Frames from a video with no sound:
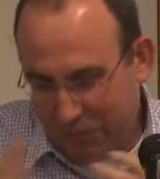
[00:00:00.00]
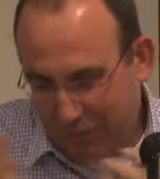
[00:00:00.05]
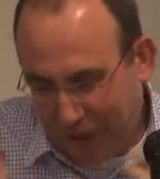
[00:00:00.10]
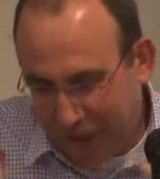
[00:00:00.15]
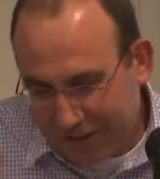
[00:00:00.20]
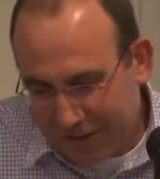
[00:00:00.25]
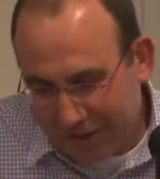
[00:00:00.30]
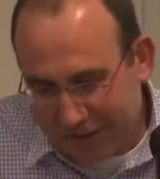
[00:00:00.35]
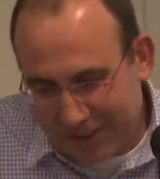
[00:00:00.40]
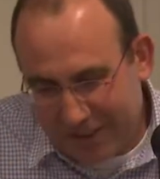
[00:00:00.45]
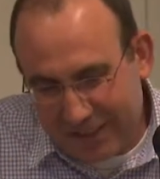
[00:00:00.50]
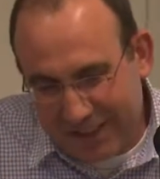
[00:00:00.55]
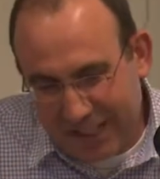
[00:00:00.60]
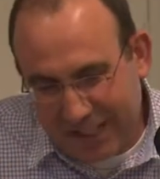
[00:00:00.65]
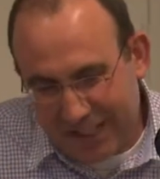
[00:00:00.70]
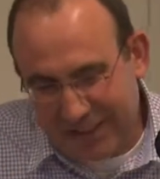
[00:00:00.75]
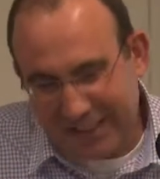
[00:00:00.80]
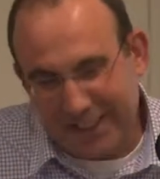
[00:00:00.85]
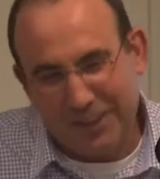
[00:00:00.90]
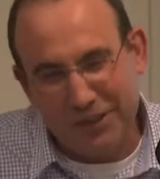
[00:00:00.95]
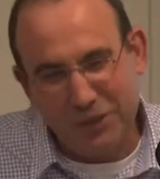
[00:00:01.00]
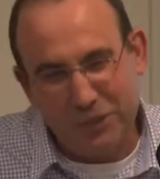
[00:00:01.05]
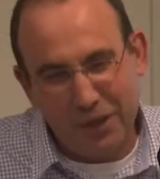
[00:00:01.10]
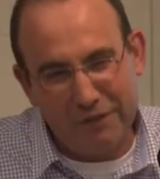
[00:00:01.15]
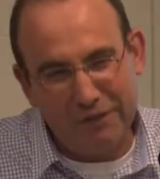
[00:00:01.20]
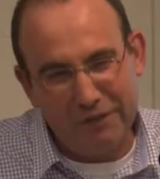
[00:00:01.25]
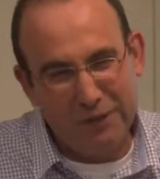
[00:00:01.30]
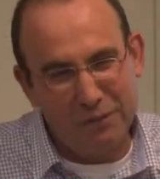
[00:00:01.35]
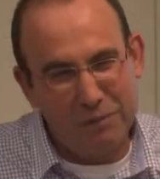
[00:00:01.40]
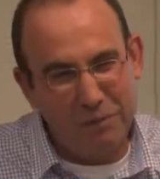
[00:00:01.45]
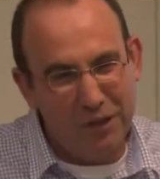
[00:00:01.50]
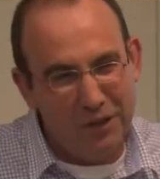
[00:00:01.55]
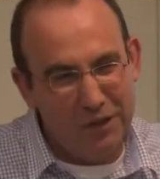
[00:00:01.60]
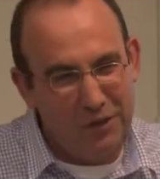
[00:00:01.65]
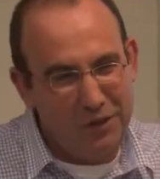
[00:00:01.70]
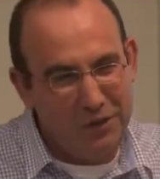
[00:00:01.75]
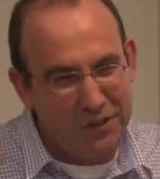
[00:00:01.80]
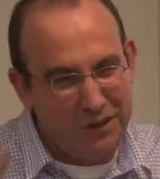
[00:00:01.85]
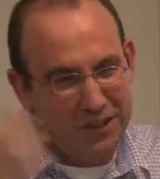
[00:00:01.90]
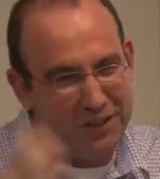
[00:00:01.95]
understanding the way that
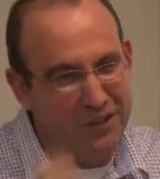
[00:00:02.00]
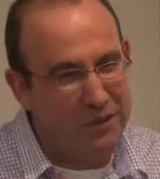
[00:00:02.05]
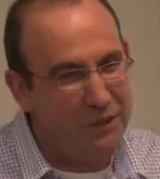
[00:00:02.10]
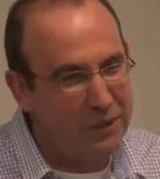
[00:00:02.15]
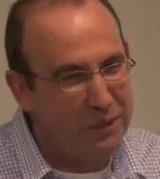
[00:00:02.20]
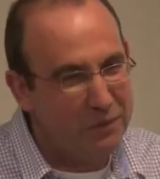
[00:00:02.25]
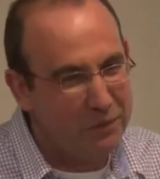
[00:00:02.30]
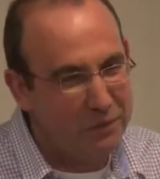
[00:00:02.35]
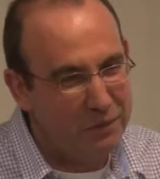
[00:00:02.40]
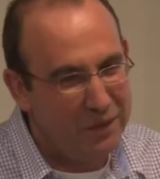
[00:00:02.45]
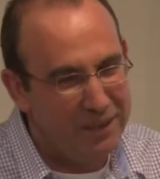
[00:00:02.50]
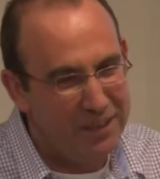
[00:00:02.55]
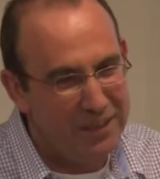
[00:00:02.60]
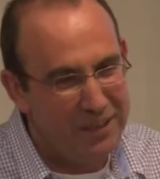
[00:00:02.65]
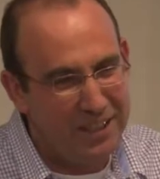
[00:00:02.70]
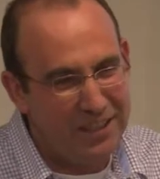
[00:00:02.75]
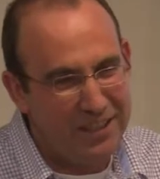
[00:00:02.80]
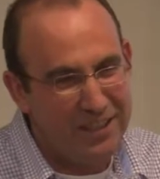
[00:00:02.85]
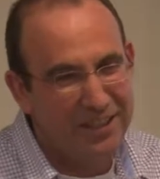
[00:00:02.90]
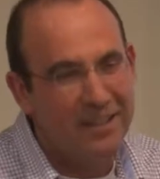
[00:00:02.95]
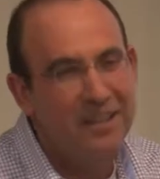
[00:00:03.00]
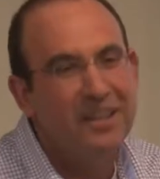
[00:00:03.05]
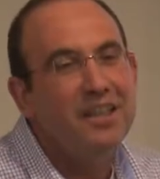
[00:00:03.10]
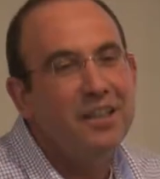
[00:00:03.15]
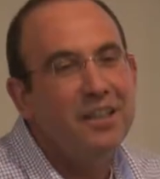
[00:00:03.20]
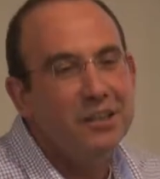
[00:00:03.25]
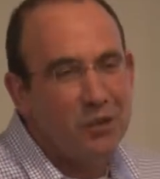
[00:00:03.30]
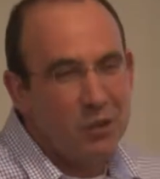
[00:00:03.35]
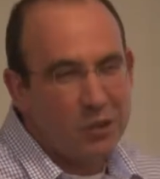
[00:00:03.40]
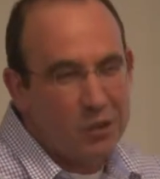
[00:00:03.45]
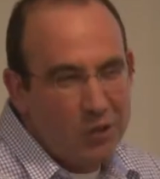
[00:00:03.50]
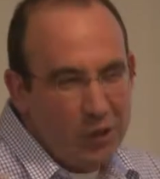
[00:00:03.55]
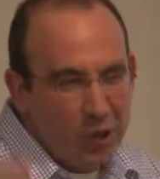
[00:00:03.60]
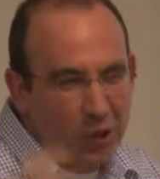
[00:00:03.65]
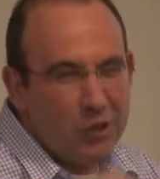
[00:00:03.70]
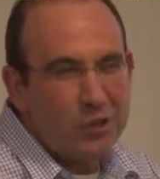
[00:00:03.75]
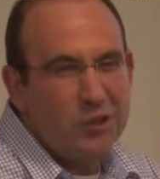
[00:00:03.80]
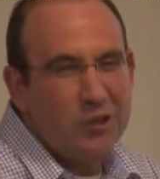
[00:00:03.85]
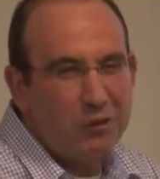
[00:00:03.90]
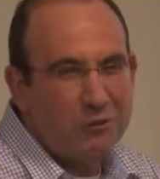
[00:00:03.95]
molecules interact with one another,
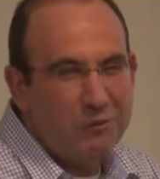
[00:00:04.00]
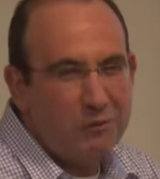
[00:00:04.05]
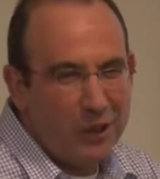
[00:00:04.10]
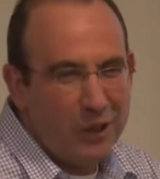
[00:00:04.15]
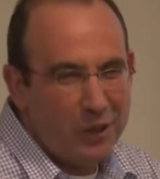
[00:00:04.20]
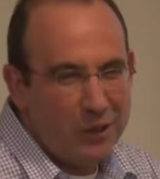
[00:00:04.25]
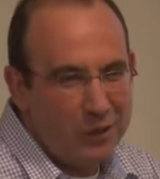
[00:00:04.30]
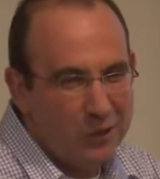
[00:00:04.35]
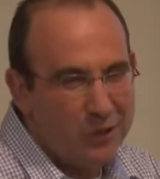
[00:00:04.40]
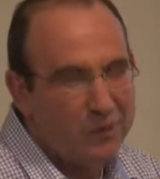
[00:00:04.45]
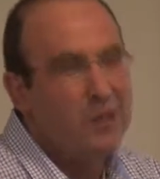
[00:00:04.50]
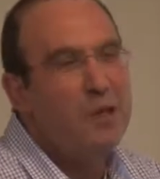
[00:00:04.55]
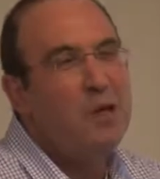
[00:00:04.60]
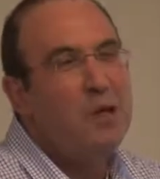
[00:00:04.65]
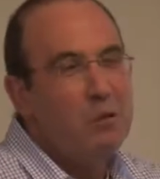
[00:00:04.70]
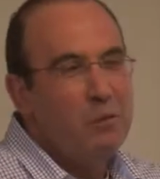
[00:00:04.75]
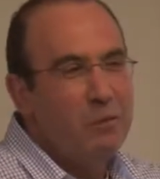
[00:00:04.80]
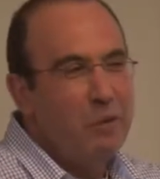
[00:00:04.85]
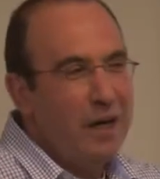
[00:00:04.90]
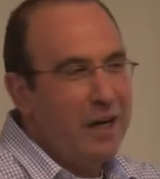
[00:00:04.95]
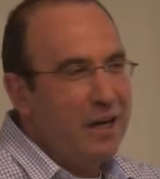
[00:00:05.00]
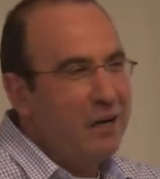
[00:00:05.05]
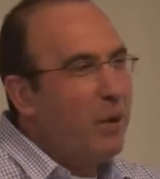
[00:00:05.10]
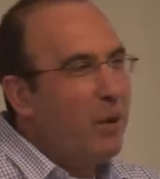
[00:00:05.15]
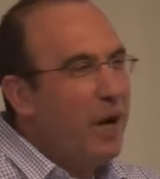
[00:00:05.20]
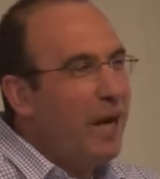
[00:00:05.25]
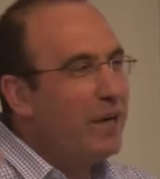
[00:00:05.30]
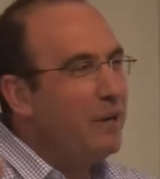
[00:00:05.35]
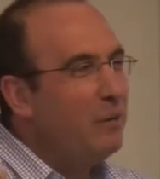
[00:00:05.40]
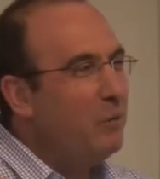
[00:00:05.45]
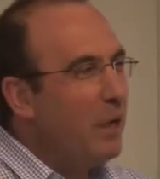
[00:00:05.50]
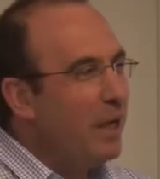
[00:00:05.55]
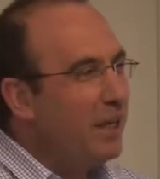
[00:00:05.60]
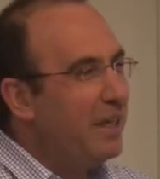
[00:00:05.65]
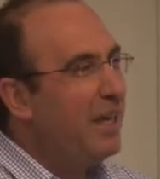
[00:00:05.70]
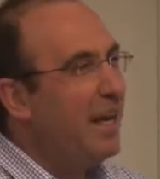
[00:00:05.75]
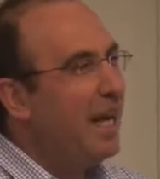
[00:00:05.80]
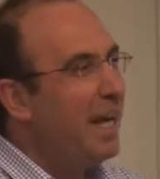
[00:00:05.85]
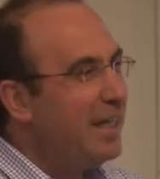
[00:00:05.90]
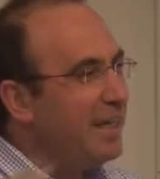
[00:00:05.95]
sociology of molecules, why one
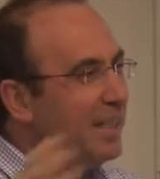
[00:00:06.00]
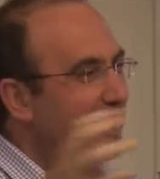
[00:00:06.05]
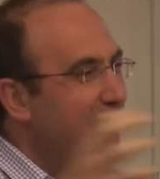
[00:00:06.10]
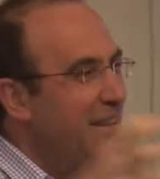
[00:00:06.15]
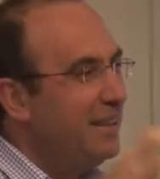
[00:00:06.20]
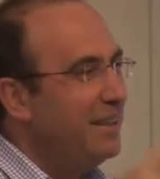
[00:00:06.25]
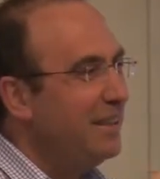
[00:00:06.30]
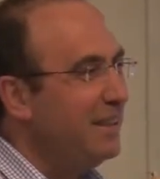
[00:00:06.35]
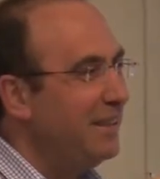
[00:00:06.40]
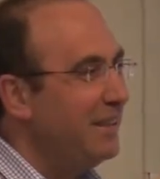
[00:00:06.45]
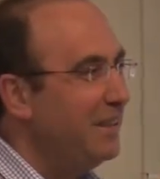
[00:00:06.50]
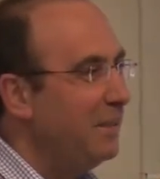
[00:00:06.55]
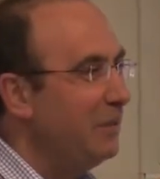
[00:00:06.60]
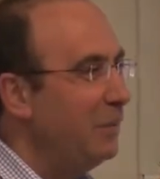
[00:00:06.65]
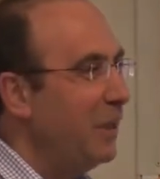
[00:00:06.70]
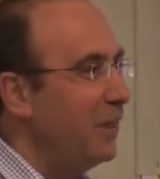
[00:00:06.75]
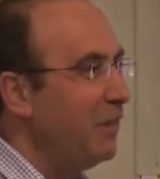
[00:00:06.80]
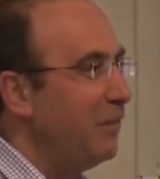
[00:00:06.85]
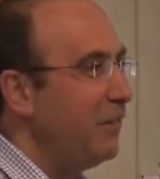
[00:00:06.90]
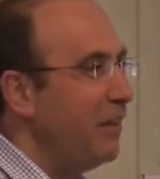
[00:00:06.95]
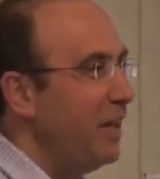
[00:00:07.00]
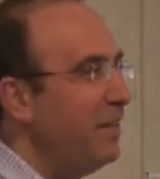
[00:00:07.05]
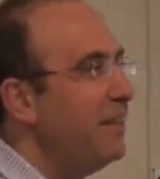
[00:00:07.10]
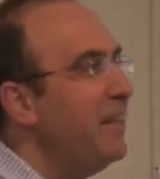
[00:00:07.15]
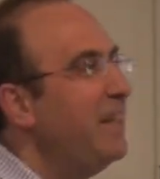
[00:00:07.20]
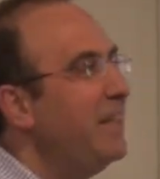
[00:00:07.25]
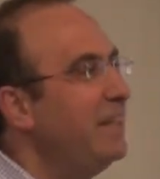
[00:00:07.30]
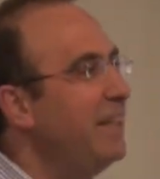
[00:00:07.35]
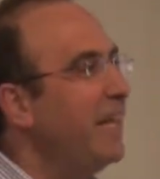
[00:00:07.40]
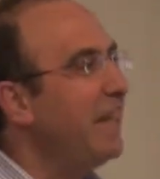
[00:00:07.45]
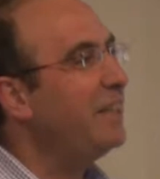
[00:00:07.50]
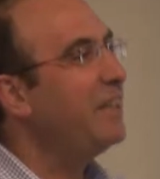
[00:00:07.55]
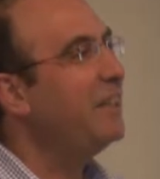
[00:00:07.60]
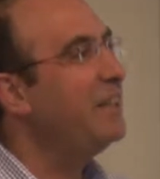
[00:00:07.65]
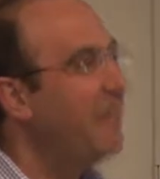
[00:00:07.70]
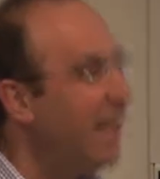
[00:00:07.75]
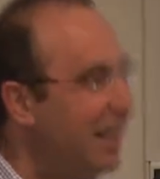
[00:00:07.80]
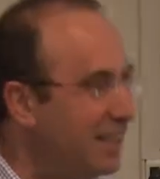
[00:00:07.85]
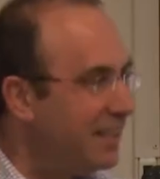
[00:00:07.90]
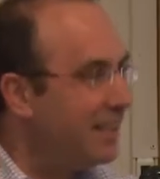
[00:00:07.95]
like one of the other
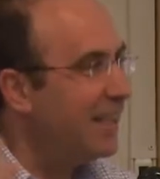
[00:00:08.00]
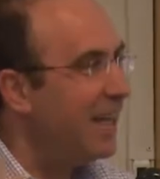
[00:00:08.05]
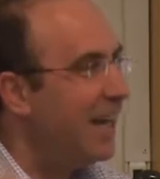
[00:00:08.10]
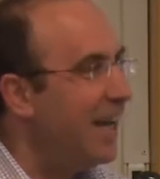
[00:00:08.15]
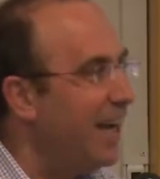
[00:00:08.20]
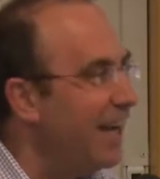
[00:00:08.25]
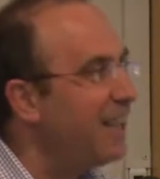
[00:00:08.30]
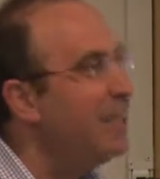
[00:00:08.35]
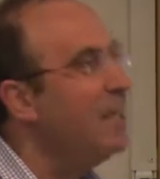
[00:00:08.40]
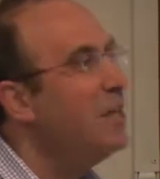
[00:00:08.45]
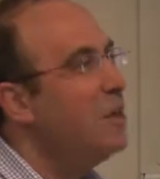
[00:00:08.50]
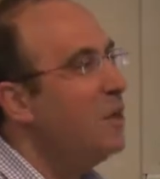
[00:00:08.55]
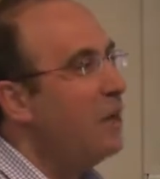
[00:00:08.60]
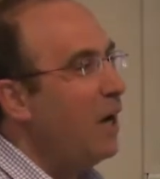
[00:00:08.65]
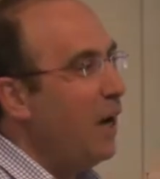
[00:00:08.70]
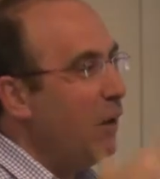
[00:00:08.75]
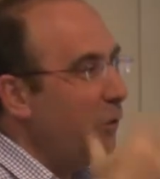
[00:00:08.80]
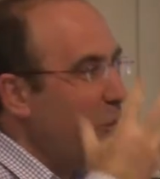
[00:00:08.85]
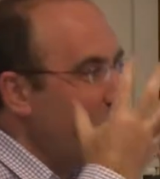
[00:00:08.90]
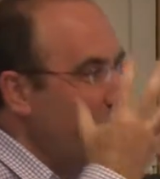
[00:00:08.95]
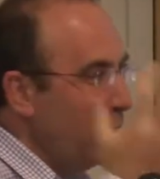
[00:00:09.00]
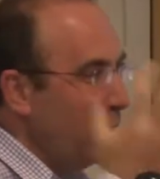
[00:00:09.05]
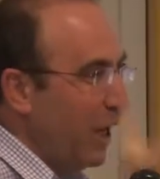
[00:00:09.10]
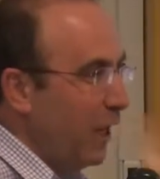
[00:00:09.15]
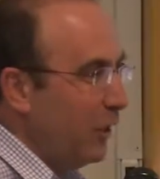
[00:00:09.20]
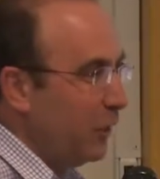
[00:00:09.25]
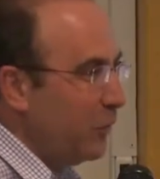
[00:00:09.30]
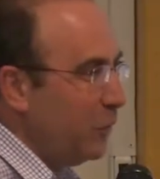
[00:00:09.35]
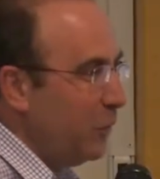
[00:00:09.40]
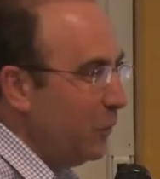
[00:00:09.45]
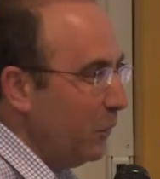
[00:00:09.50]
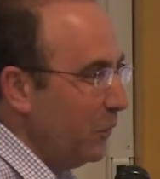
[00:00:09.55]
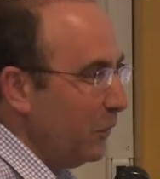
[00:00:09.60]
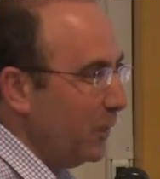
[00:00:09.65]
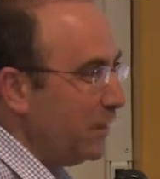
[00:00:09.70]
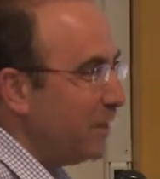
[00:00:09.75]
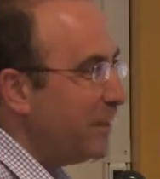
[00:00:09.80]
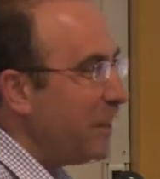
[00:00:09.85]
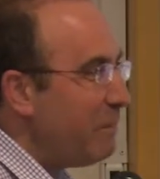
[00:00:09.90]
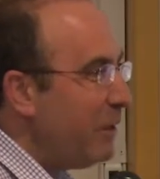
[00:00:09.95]
doesn't like, how to
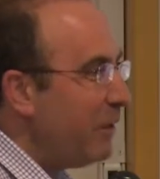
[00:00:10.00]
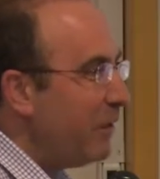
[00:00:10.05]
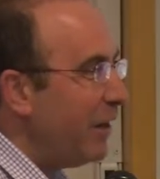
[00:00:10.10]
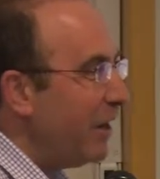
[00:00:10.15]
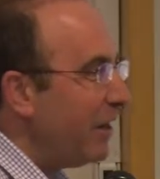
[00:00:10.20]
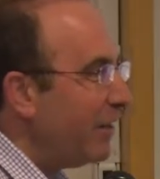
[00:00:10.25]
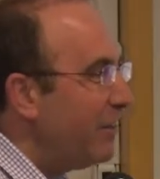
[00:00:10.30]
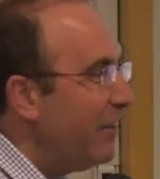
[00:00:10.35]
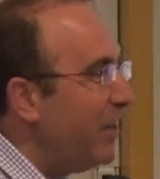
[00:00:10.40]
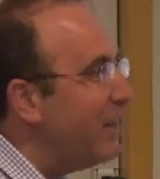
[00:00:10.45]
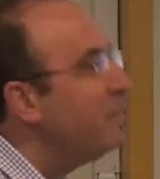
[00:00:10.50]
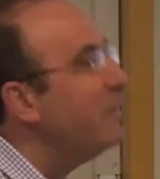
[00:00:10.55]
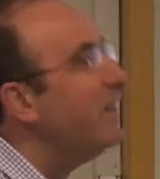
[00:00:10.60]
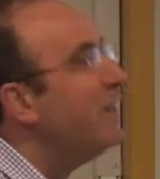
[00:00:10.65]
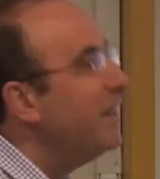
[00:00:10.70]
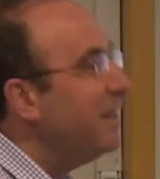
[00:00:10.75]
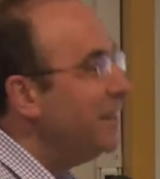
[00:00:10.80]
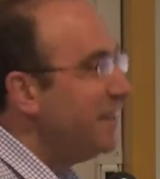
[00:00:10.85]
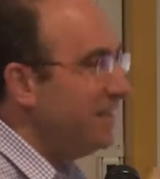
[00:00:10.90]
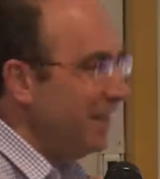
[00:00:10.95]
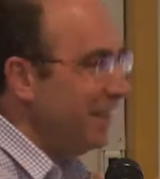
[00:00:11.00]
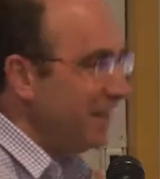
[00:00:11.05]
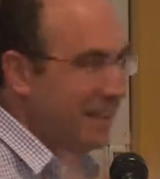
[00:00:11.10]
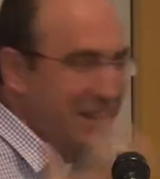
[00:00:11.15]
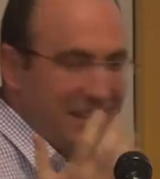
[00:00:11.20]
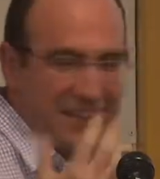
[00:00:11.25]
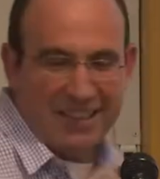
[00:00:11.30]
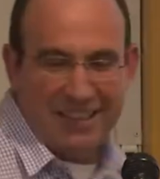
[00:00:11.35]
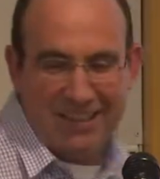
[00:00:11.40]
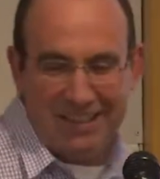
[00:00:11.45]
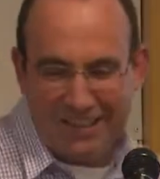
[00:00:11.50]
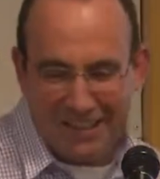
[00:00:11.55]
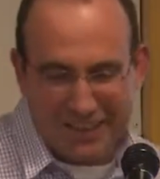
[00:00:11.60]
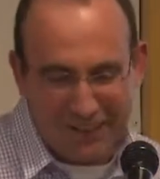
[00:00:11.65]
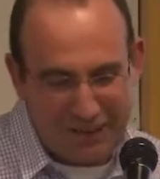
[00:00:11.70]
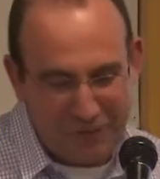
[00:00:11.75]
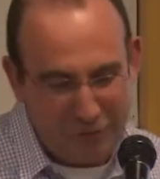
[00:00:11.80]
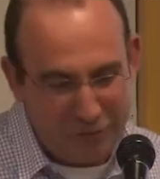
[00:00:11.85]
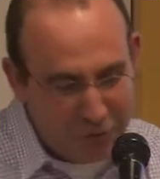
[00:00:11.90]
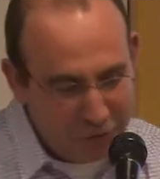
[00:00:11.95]
separate them. This is
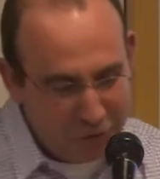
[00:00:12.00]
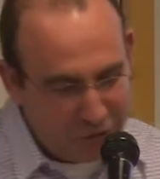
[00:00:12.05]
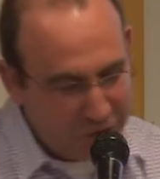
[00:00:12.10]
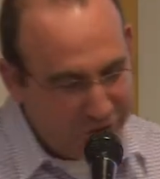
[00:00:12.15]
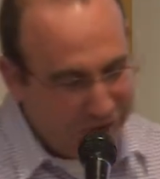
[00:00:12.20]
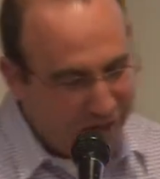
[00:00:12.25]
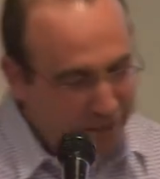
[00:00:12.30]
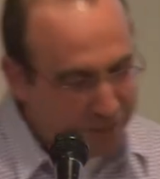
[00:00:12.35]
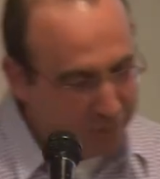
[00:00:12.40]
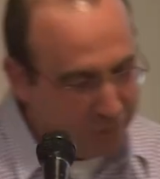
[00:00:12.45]
the future, and I